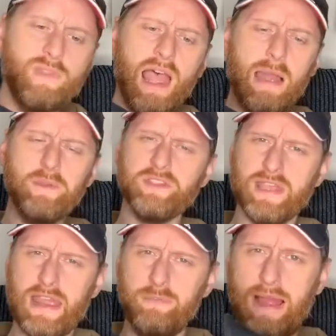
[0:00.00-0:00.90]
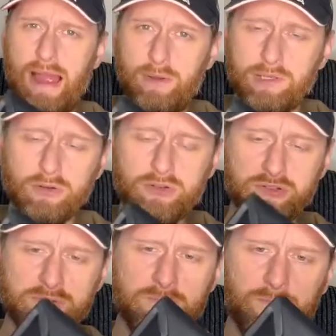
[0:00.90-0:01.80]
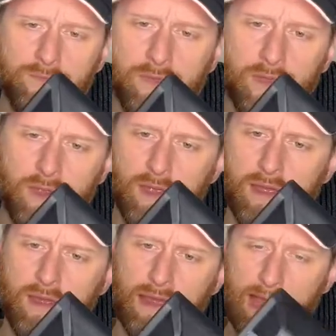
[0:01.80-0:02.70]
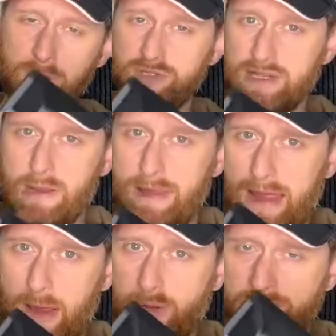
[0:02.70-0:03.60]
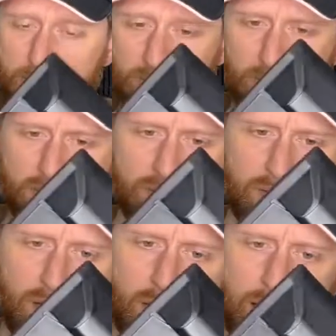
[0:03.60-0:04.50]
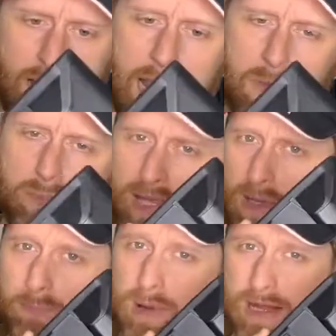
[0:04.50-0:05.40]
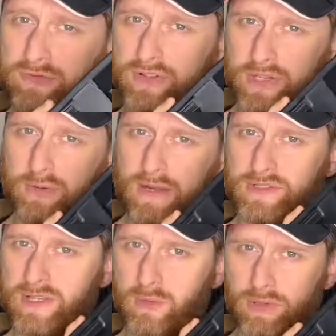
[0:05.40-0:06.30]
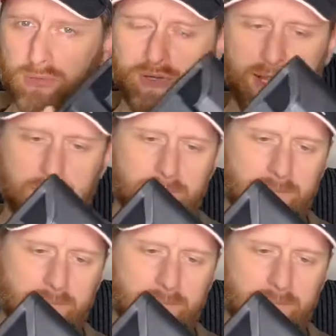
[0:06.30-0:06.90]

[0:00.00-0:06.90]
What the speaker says: How much you care about how it looks, how much you care about how it feels, and how big a battery you actually want to put in.